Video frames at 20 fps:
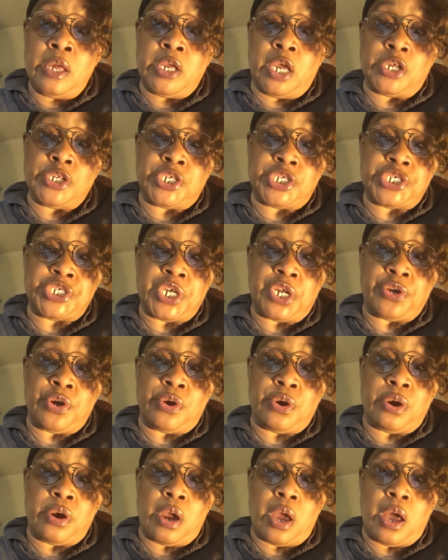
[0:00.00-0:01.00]

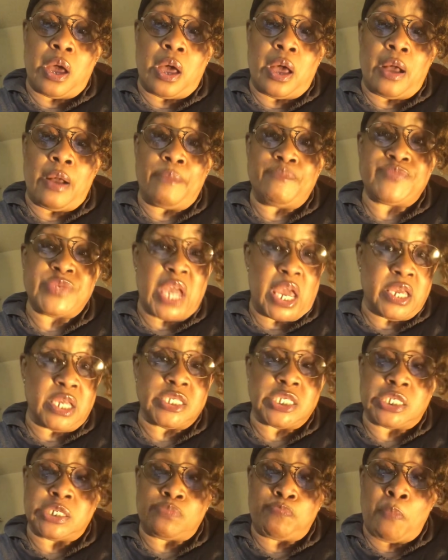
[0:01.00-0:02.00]
consider taking
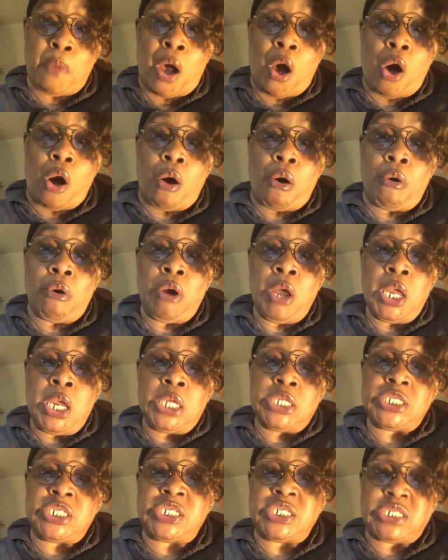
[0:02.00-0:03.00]
small
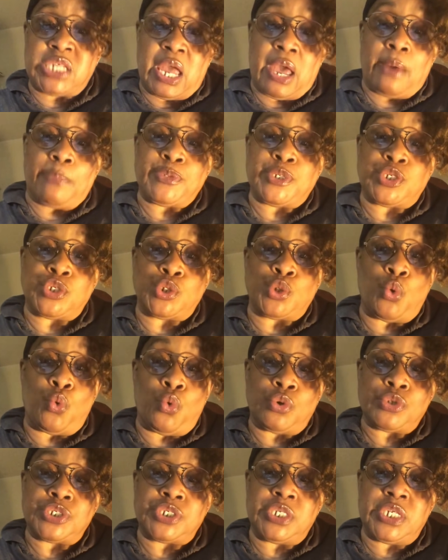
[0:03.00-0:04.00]
steps
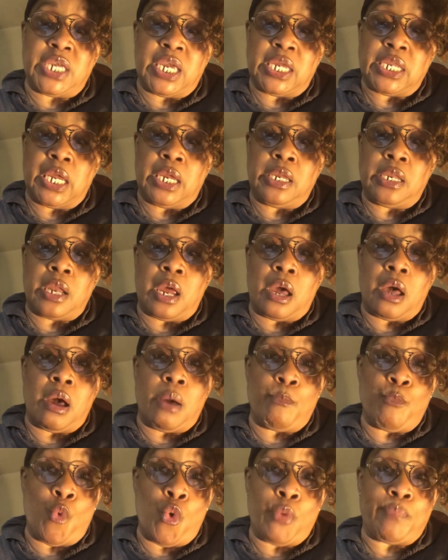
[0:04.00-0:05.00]
towards getting
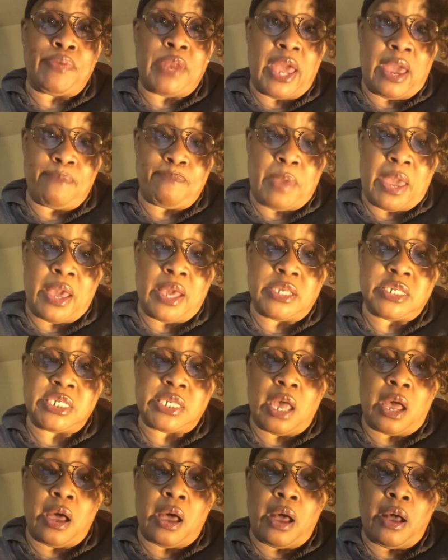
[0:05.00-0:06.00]
more plant-based
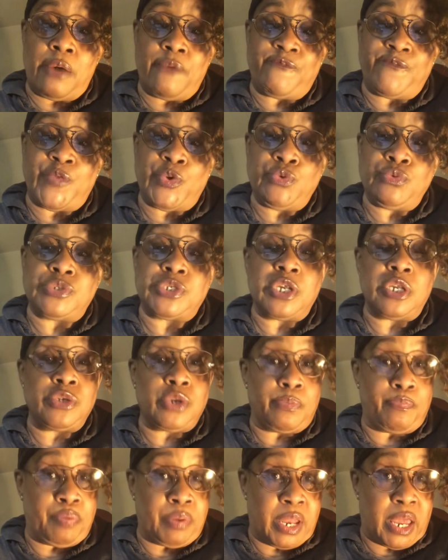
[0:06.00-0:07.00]
foods on
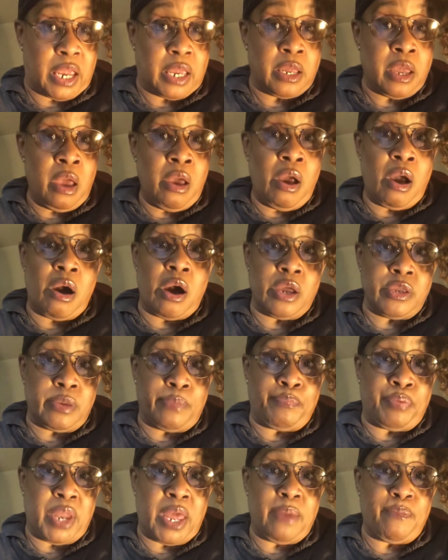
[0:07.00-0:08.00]
your
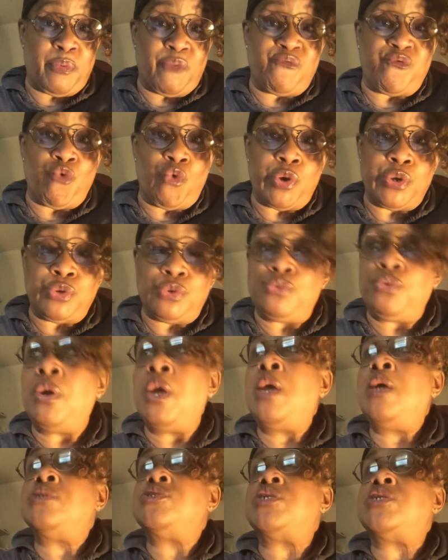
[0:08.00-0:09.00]
plate before you
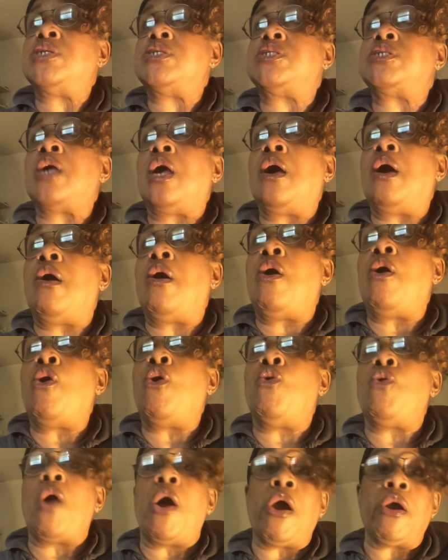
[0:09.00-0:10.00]
just
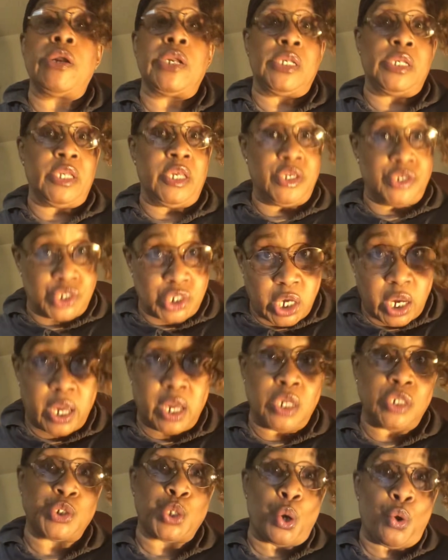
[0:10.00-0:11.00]
wholeheartedly
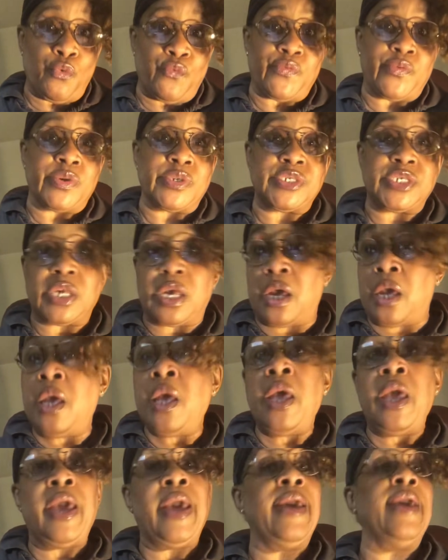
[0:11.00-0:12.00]
change over and say,
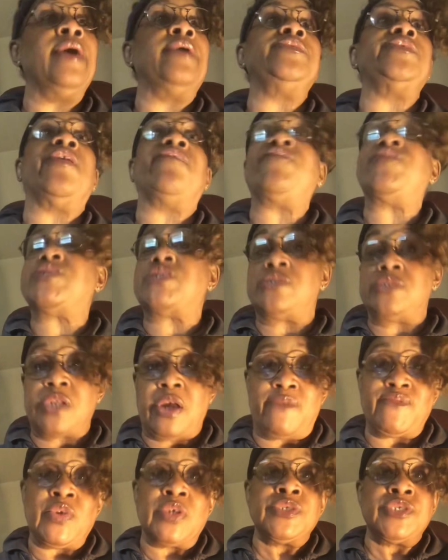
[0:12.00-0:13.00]
hey, enough is
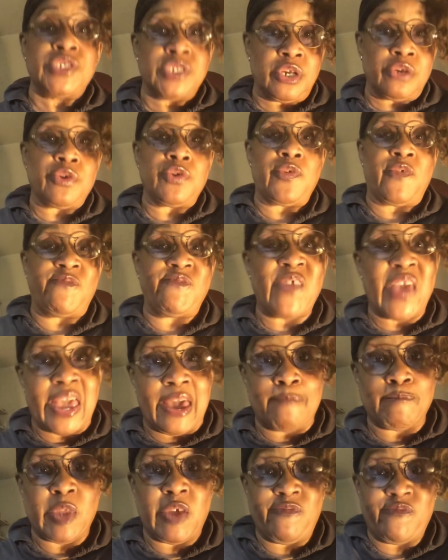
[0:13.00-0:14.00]
enough. Consider your
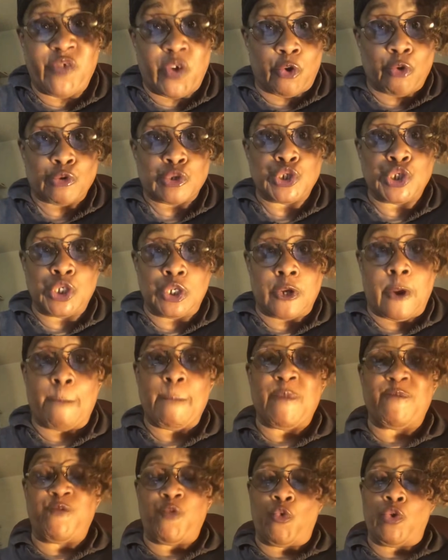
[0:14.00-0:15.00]
family first,
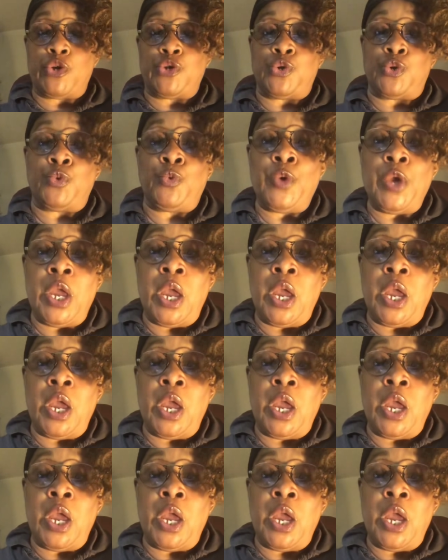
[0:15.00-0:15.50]
before you